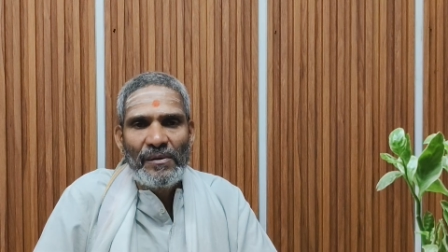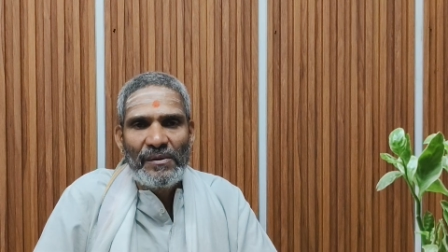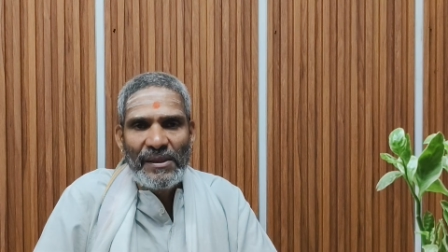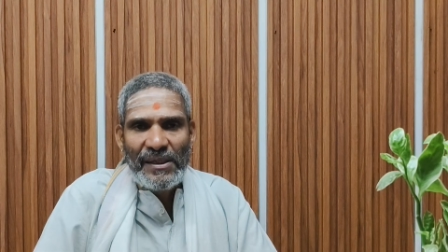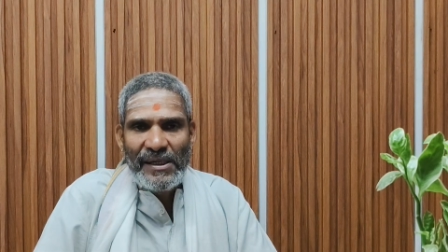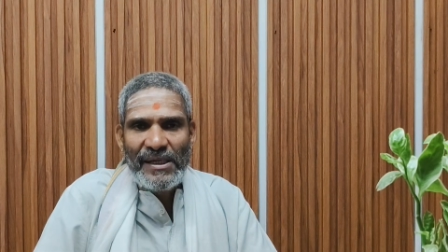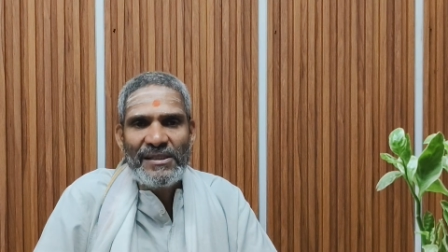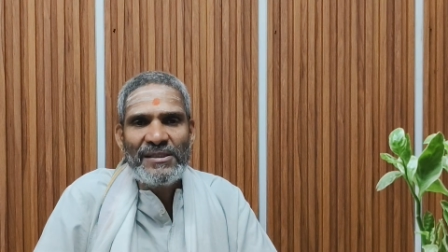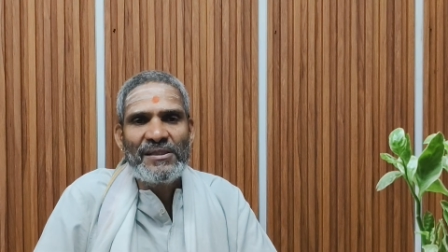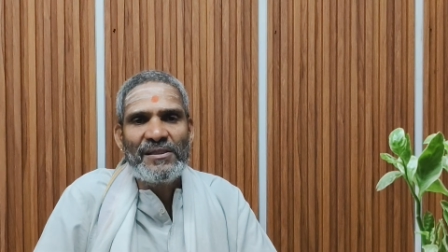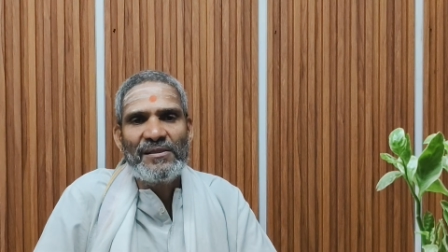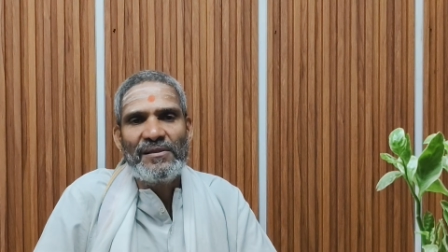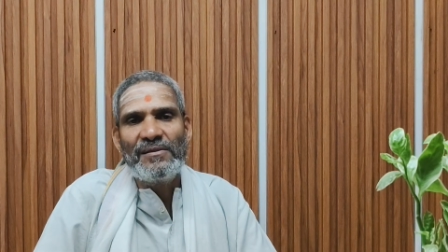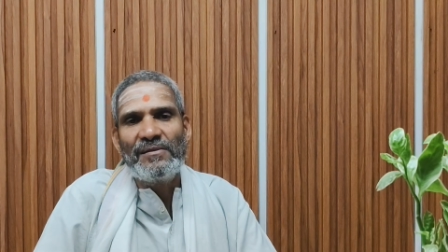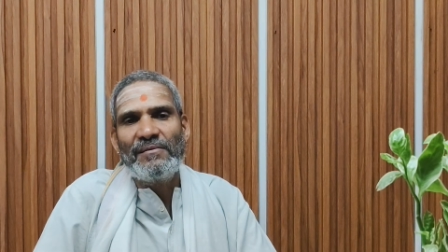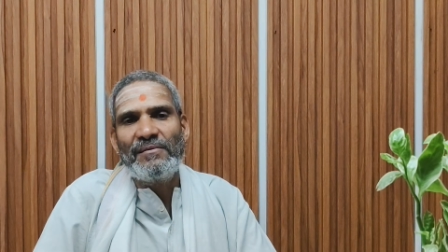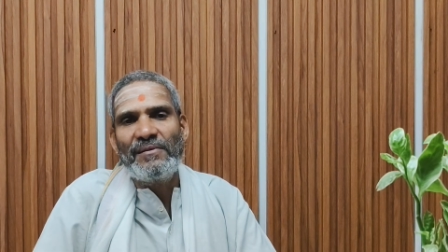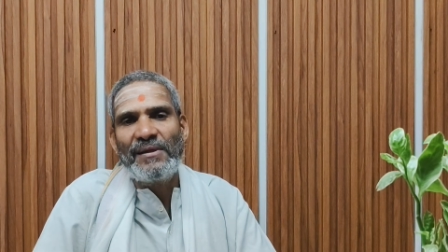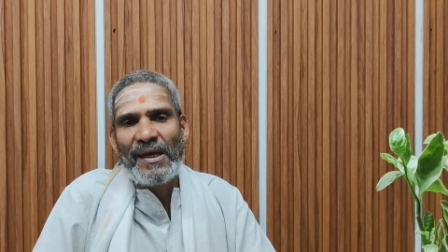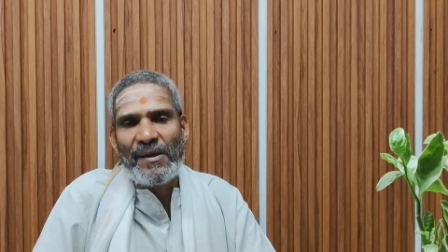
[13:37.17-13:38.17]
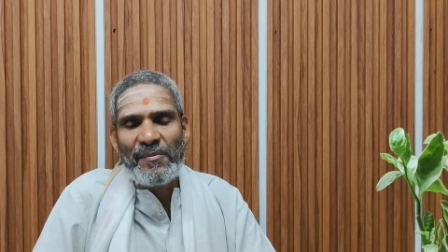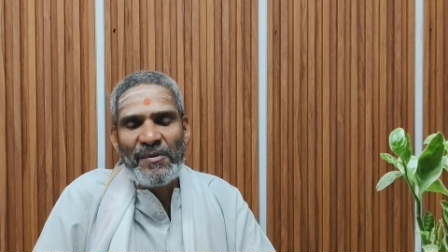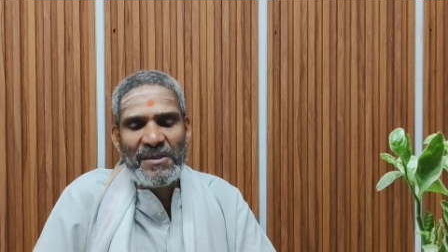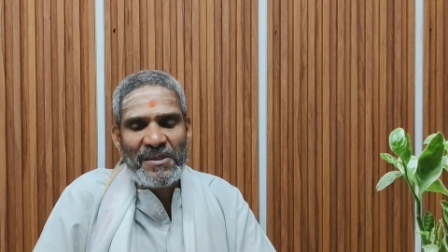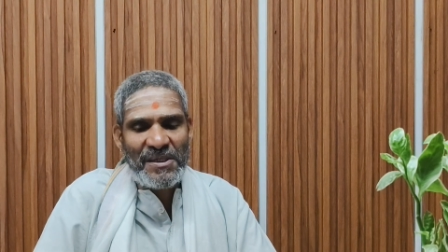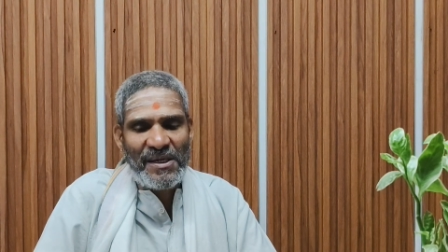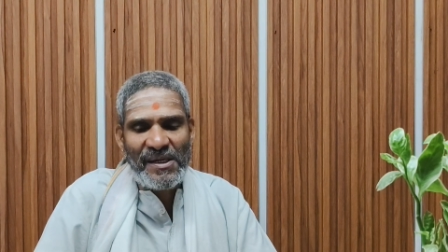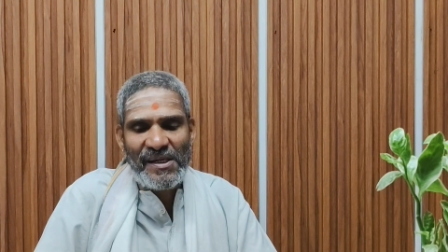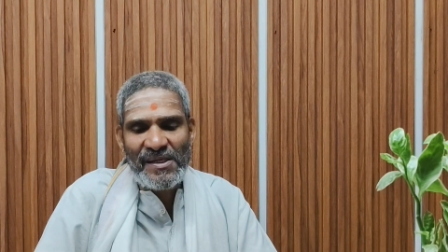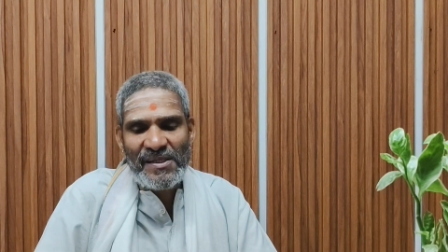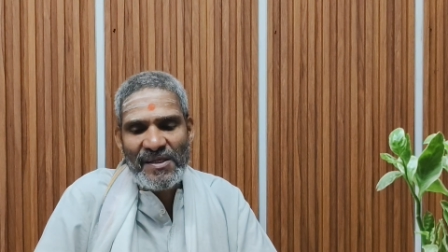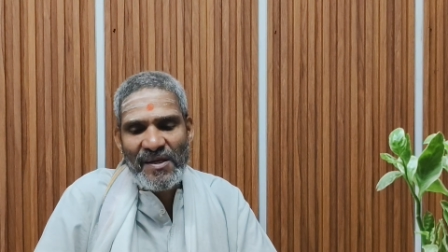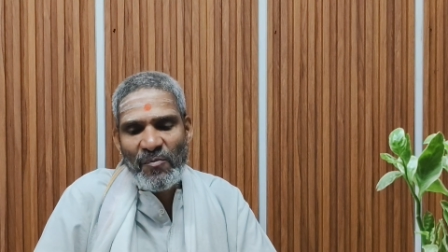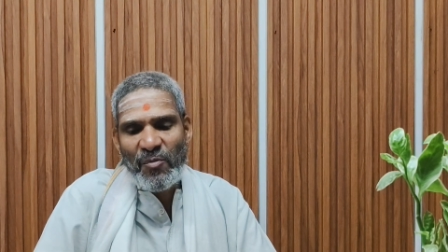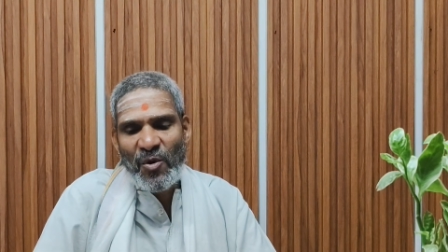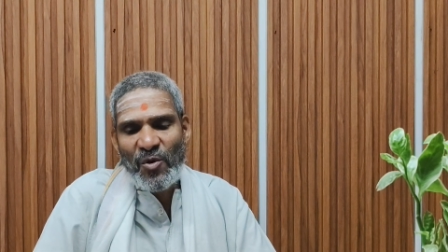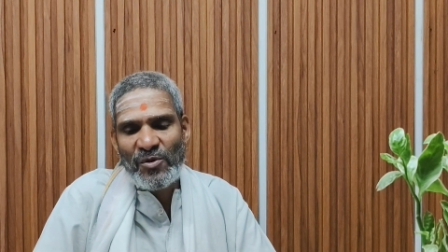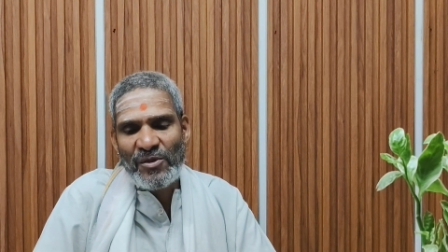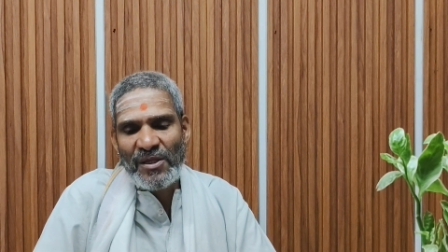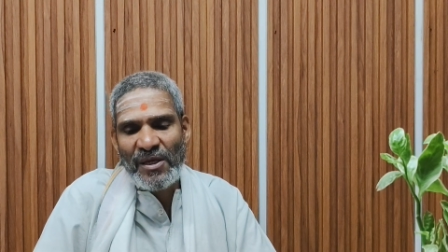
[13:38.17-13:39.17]
The next dimension is
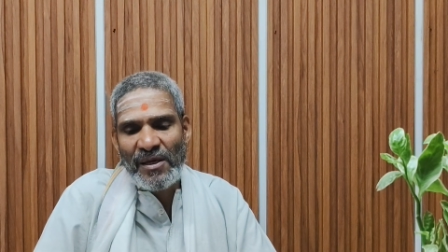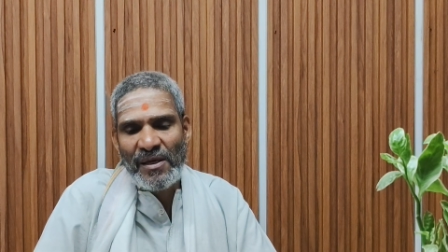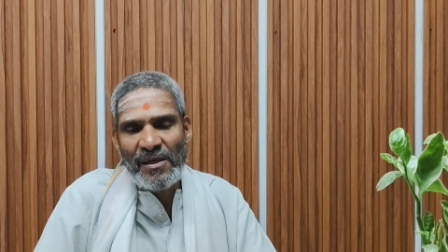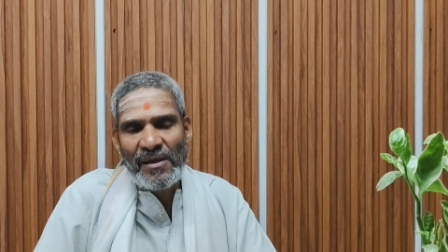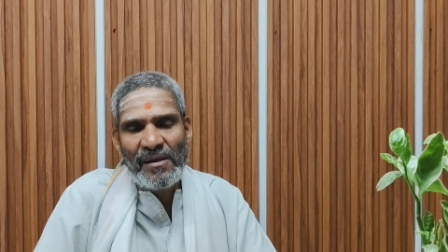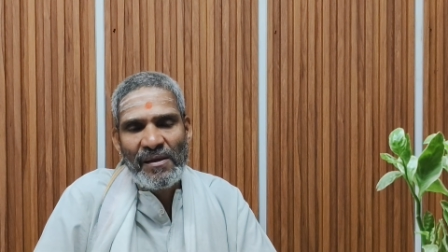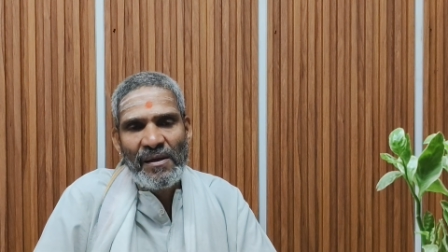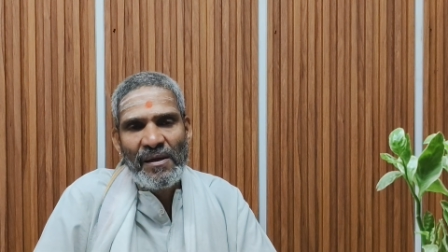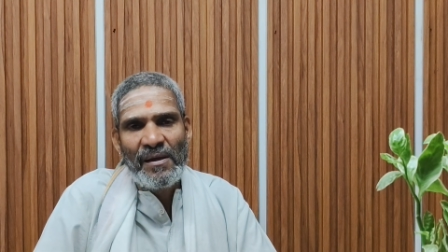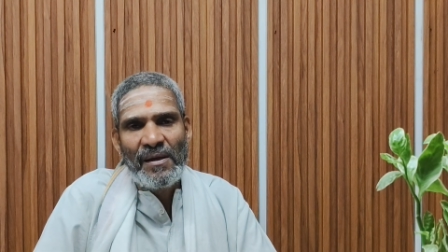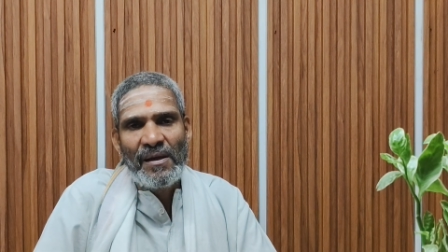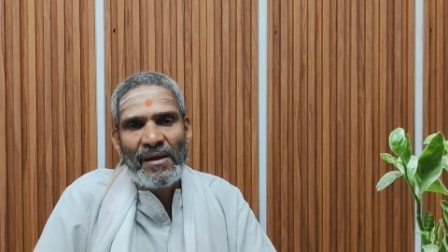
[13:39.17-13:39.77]
about the